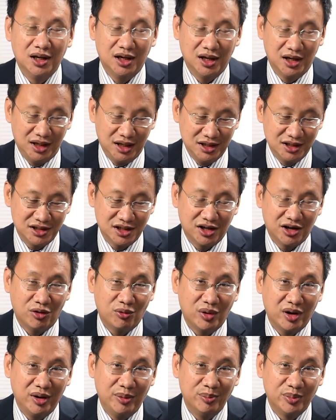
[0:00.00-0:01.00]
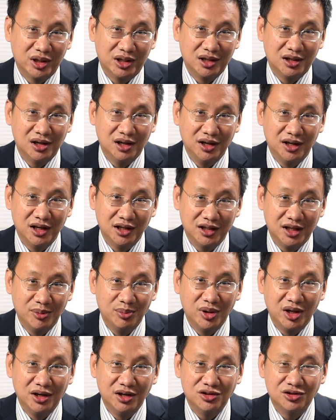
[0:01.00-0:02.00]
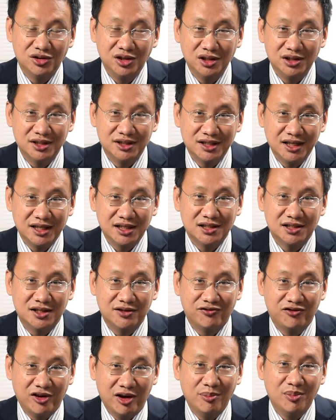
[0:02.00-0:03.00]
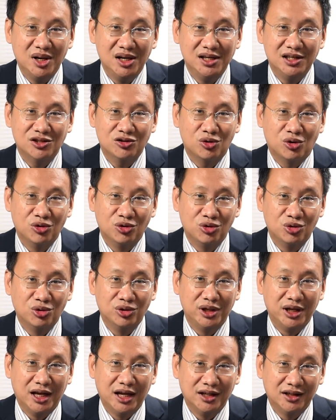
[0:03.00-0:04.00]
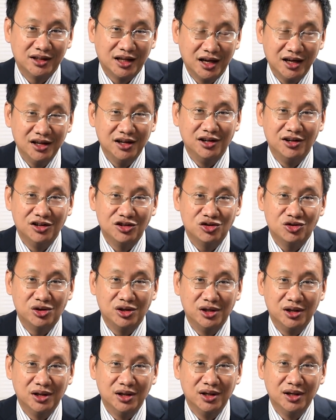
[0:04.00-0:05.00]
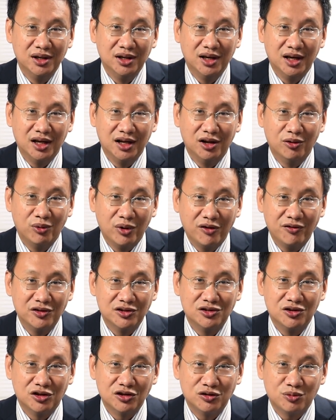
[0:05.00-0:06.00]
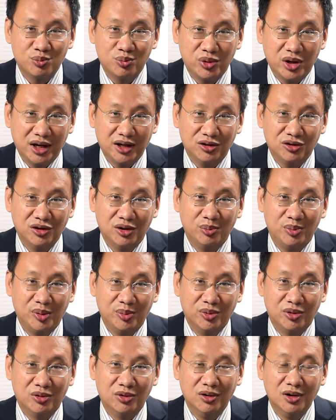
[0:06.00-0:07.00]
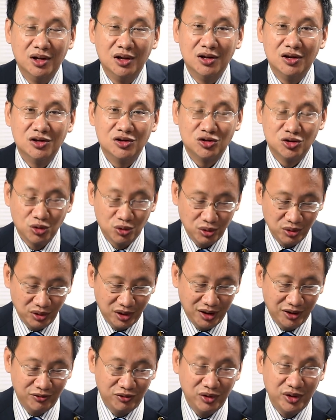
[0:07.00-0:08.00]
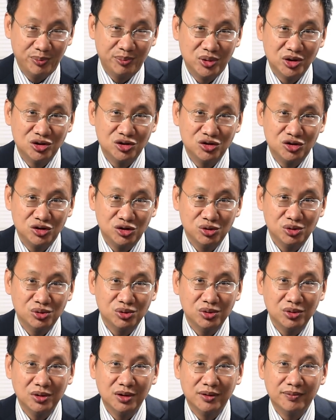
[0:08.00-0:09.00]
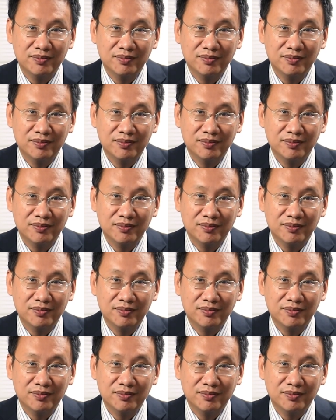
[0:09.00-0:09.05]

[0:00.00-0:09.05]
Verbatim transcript: uh, in Sarawak in particular in the timber industry, six families control the entire industry and the wealth is not spread to the people. So if we pursue